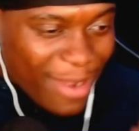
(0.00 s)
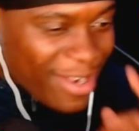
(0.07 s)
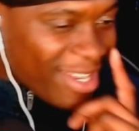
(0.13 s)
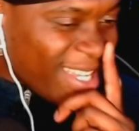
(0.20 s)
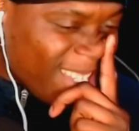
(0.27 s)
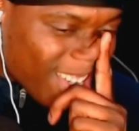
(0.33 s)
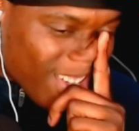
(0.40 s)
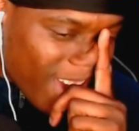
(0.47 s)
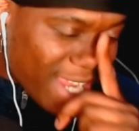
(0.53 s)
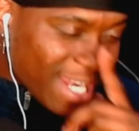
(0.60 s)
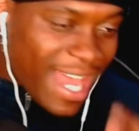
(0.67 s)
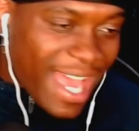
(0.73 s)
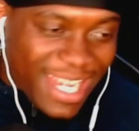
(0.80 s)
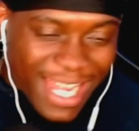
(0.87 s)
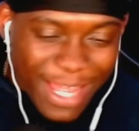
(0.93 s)
Ichigo ain't
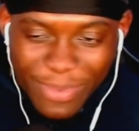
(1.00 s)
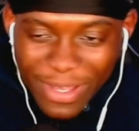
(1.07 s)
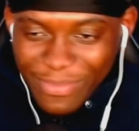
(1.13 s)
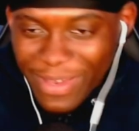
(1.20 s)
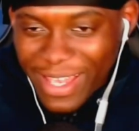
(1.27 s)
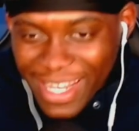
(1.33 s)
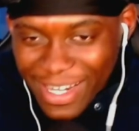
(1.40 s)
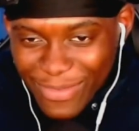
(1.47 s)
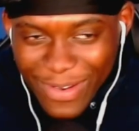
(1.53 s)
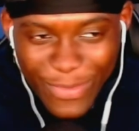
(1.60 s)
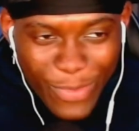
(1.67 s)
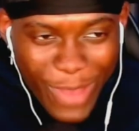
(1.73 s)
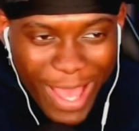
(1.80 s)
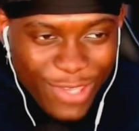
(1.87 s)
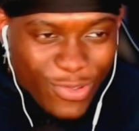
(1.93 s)
like that, but man,
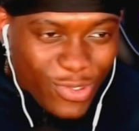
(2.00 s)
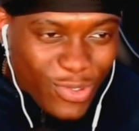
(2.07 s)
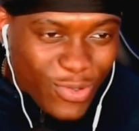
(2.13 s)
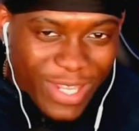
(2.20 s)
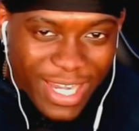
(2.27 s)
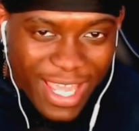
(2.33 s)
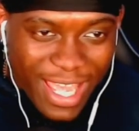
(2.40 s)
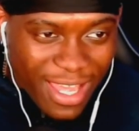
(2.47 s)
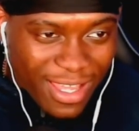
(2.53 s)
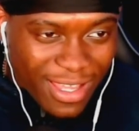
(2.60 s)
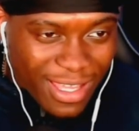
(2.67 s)
why are you doing that?